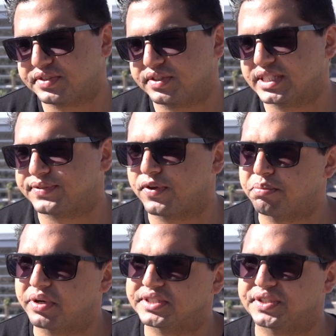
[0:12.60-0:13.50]
this film
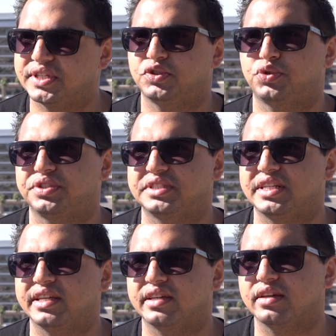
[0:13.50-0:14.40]
brings an
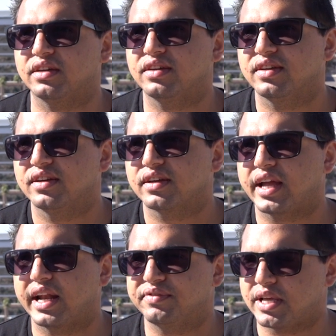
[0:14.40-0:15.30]
interesting
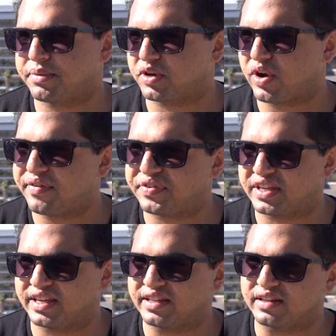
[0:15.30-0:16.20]
kind of demographic
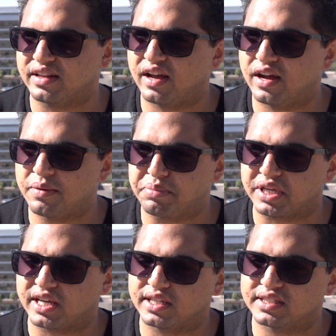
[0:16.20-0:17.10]
in,
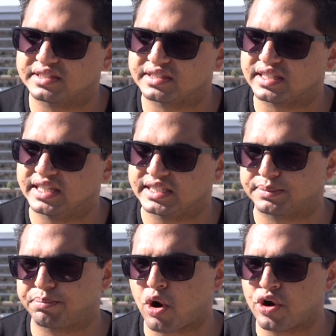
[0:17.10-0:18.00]
because it's
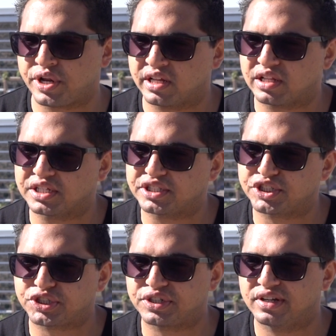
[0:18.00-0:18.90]
part
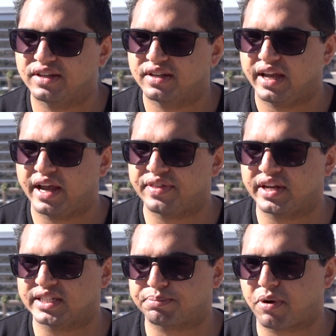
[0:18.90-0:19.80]
English and then
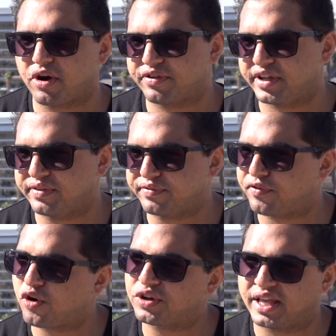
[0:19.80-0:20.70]
it's part in
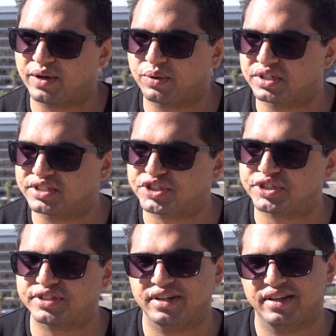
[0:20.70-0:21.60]
foreign language.
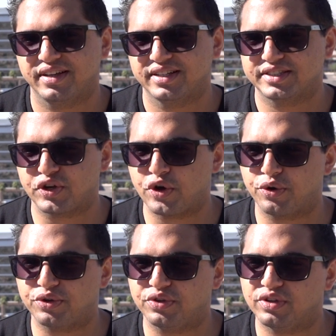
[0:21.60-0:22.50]

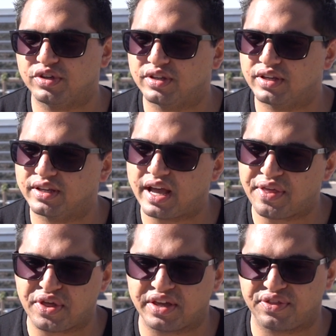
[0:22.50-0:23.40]
So I
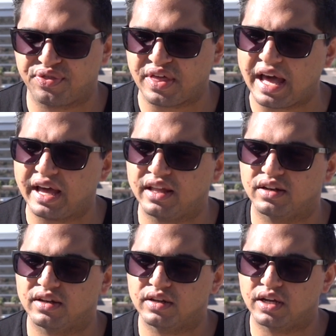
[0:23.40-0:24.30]
think that
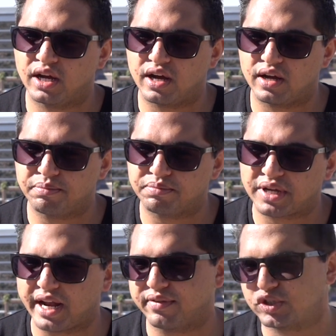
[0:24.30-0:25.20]

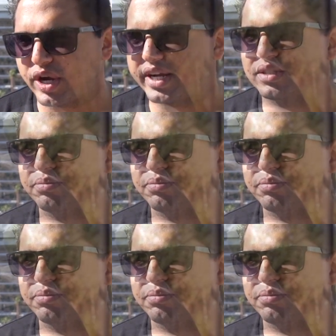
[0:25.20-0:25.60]
kind of attracted